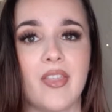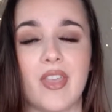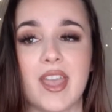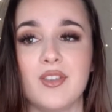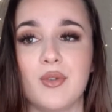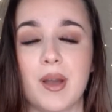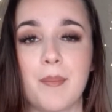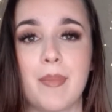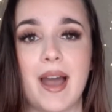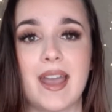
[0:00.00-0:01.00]
that you
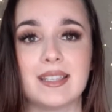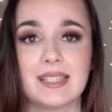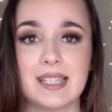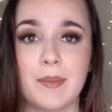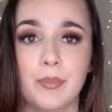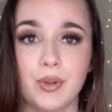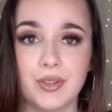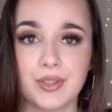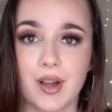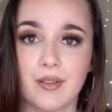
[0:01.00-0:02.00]
can buy
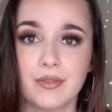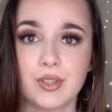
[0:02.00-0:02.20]
samples of.